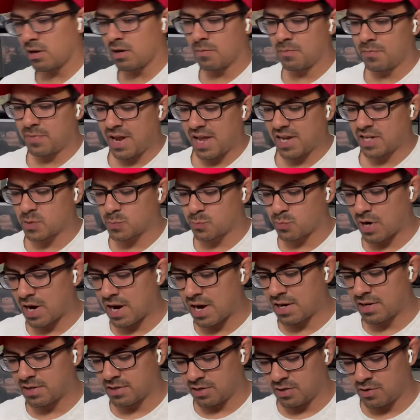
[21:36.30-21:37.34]
Next
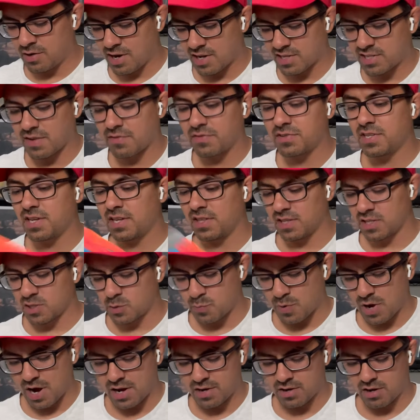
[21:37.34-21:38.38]
brand, you guys have seen this
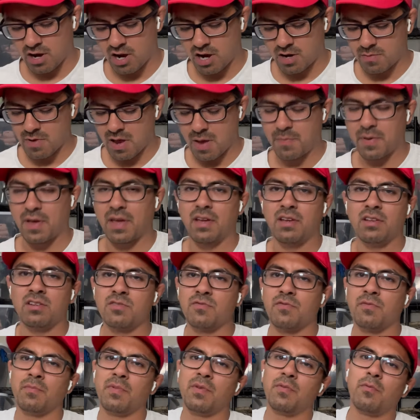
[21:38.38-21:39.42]
brand on my
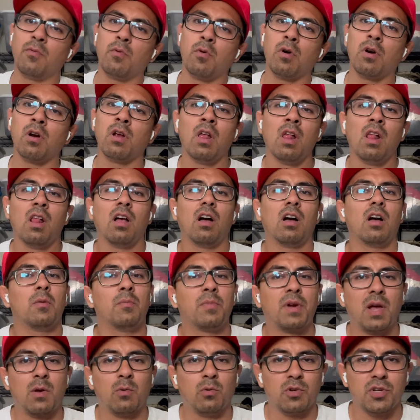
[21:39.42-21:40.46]
page before,
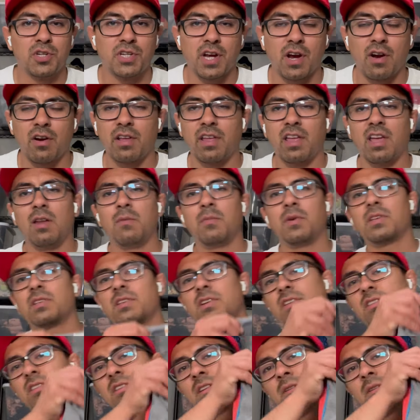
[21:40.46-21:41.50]
but I will share it again because it is an